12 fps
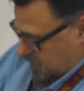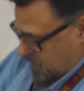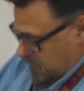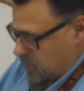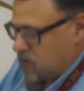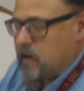
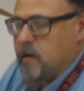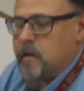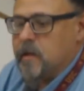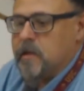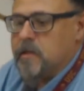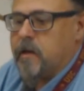
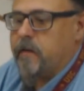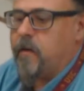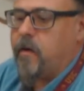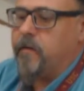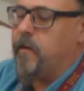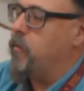So I've
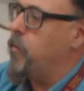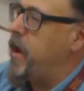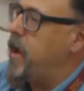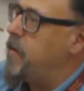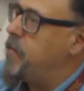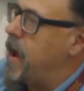carved it
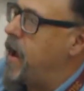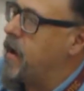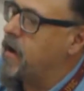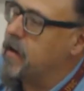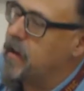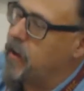way back.